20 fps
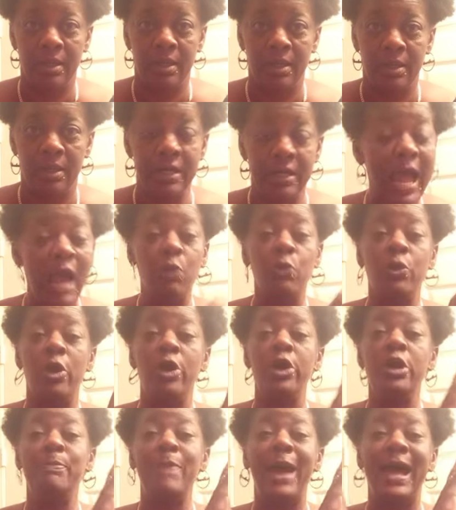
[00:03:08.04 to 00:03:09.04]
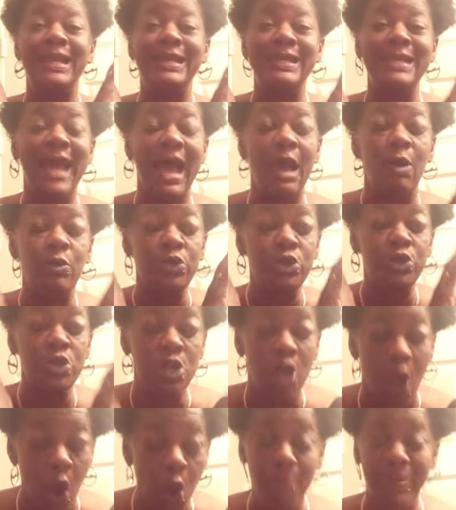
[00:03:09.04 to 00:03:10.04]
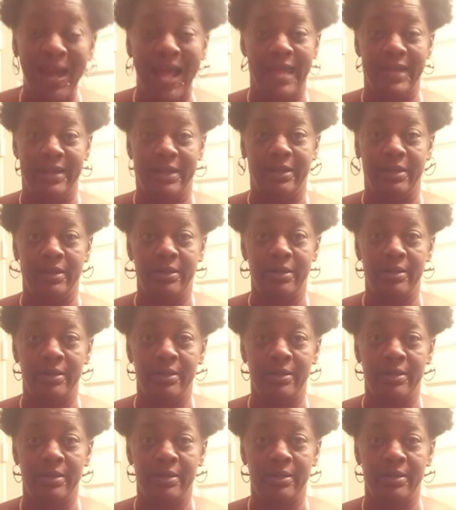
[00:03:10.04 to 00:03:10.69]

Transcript: Not worried about not nobody.